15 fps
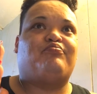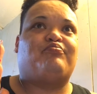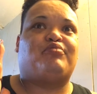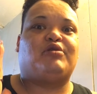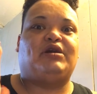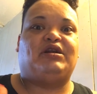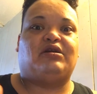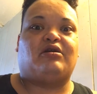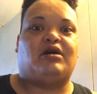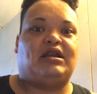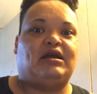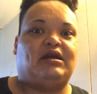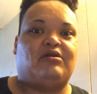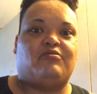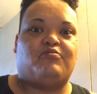pray to God
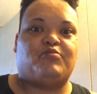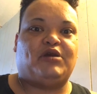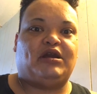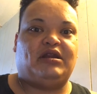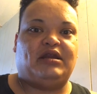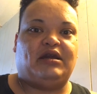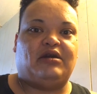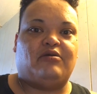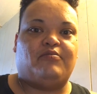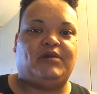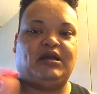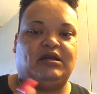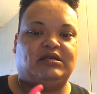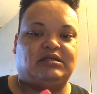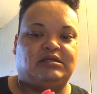I don't break a nail
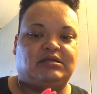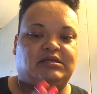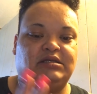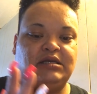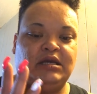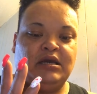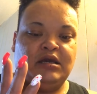because it's